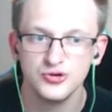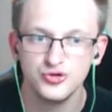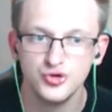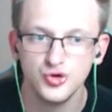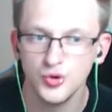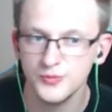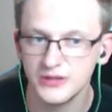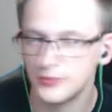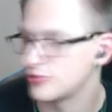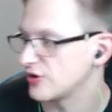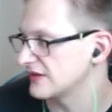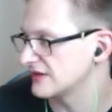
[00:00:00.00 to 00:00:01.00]
Doomed
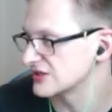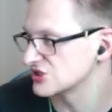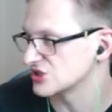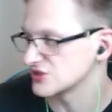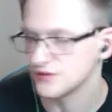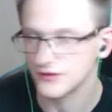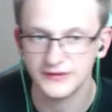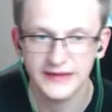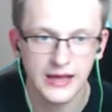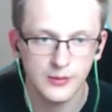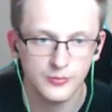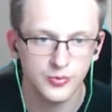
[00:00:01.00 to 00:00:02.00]
Apprentice, just for
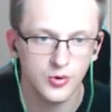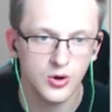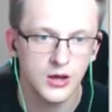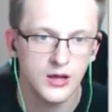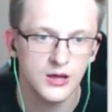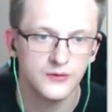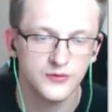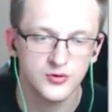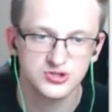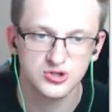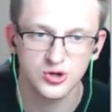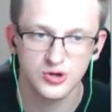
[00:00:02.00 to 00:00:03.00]
tempo.
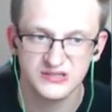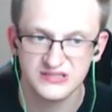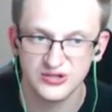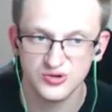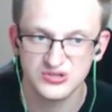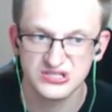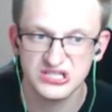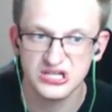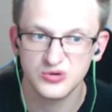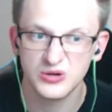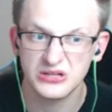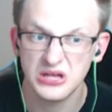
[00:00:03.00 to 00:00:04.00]
Frozen Clone is the new
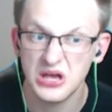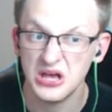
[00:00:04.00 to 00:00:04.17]
secret.